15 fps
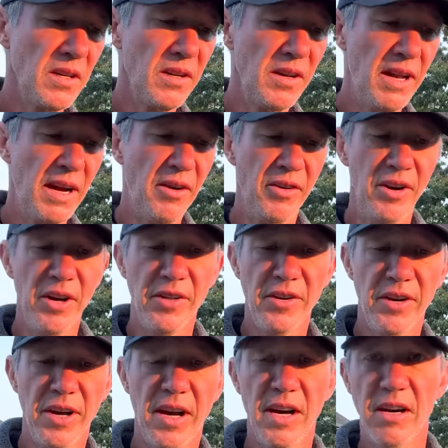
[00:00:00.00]
Now
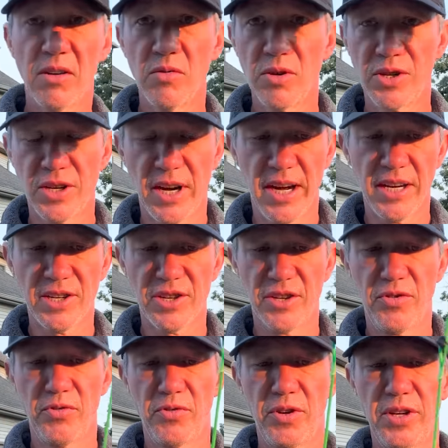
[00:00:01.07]
another nock, which I
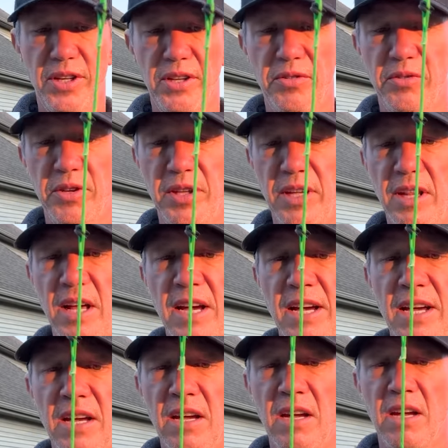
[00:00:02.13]
actually really, really
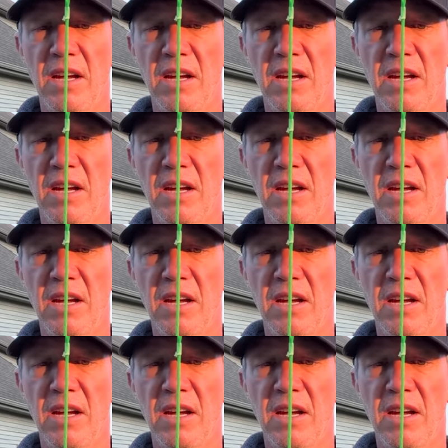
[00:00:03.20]
like,